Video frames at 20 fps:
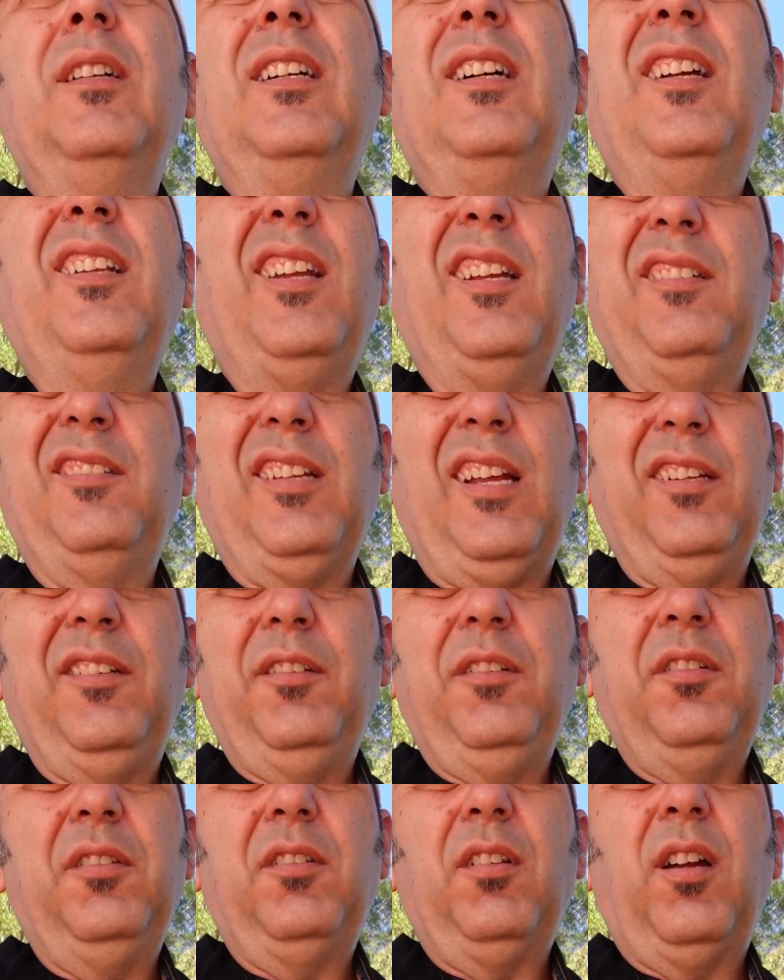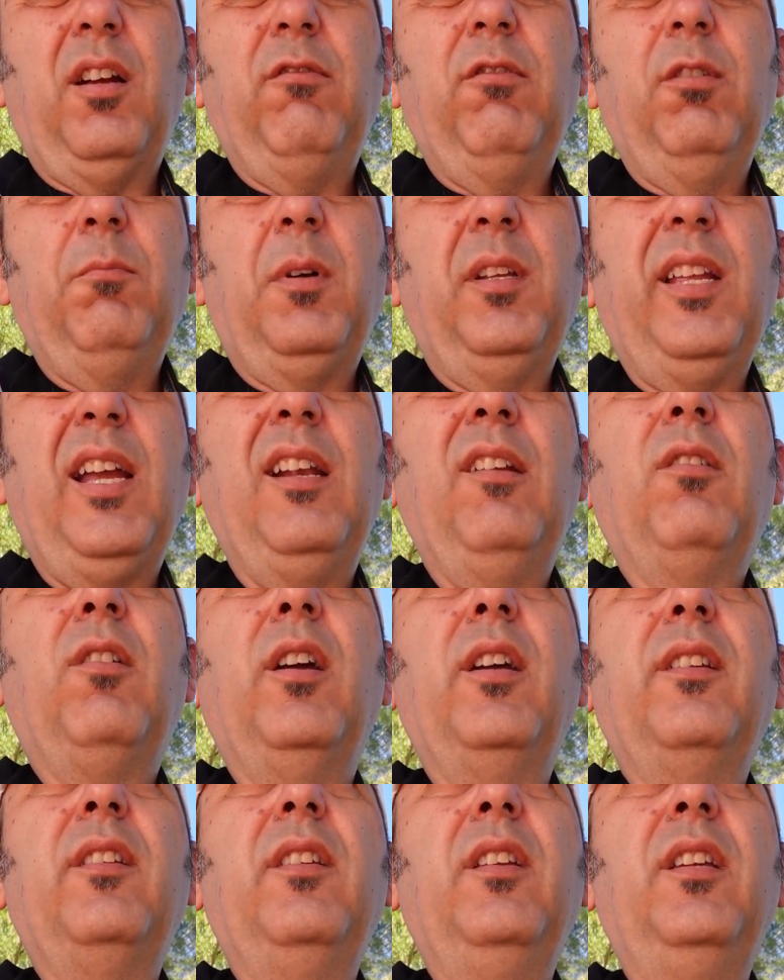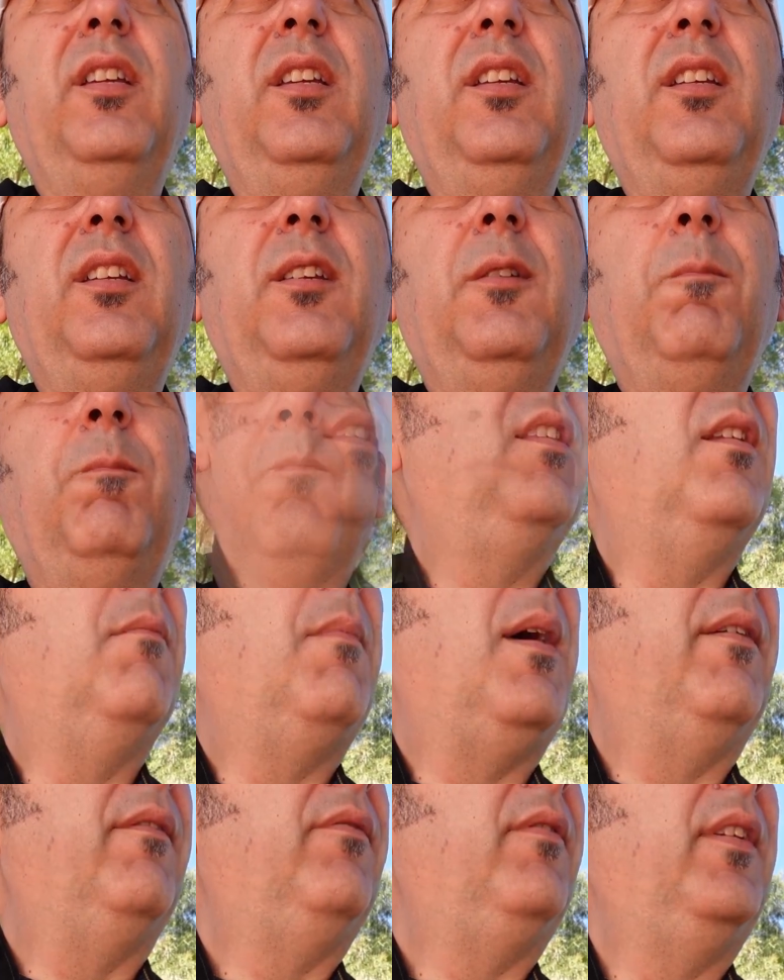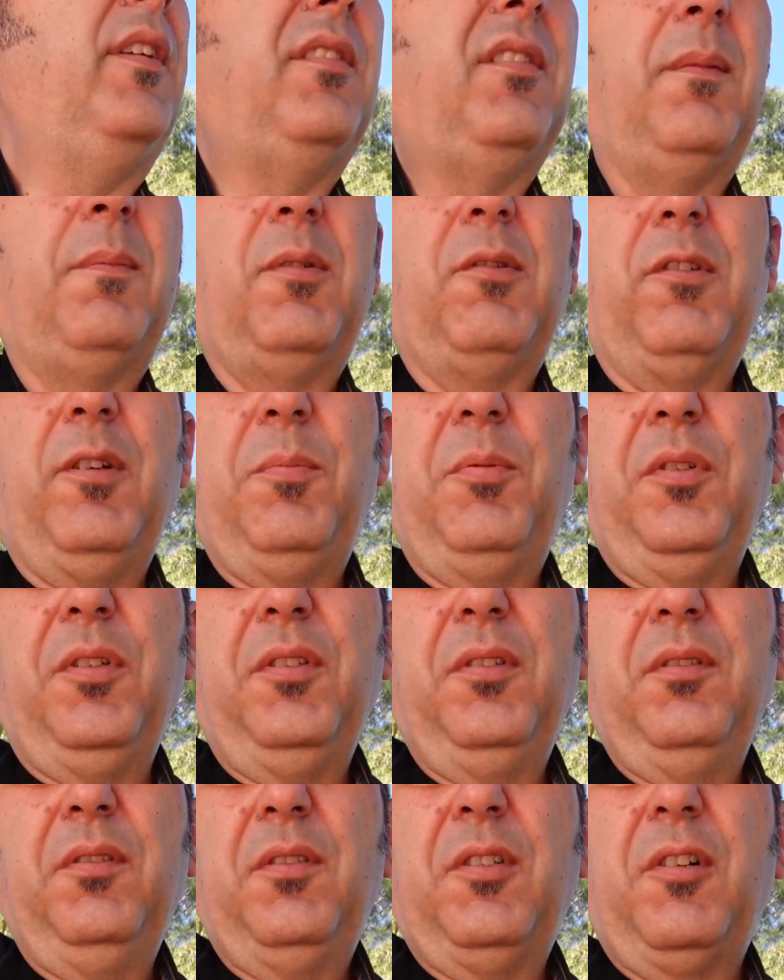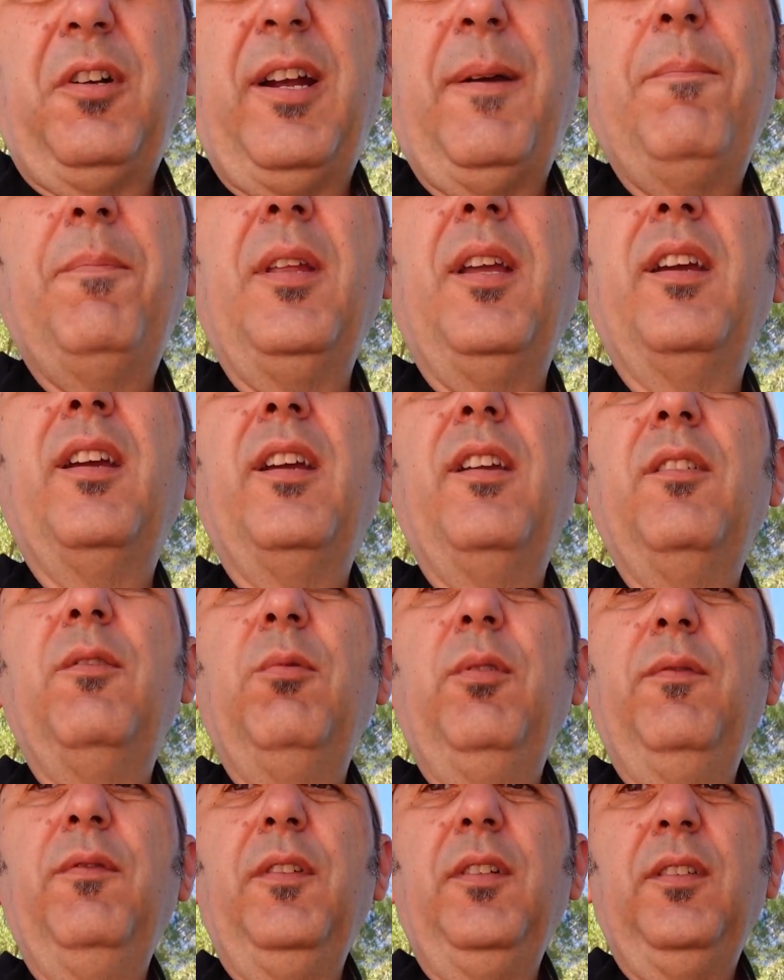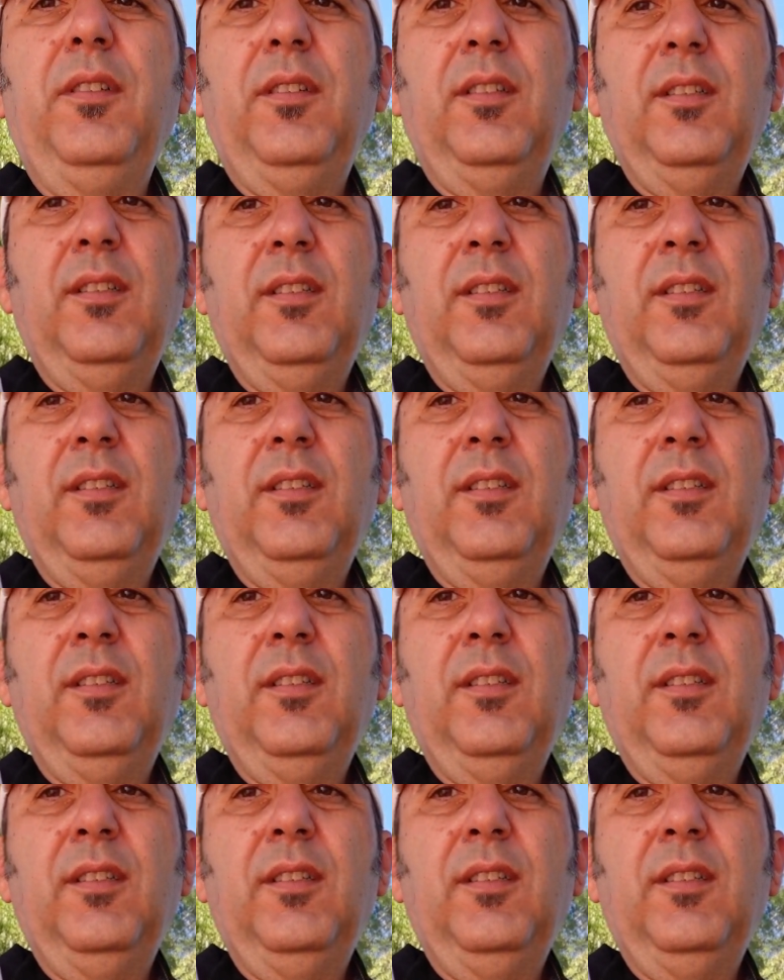I just don't use Lightroom. I don't like the monthly subscription crap that goes with it.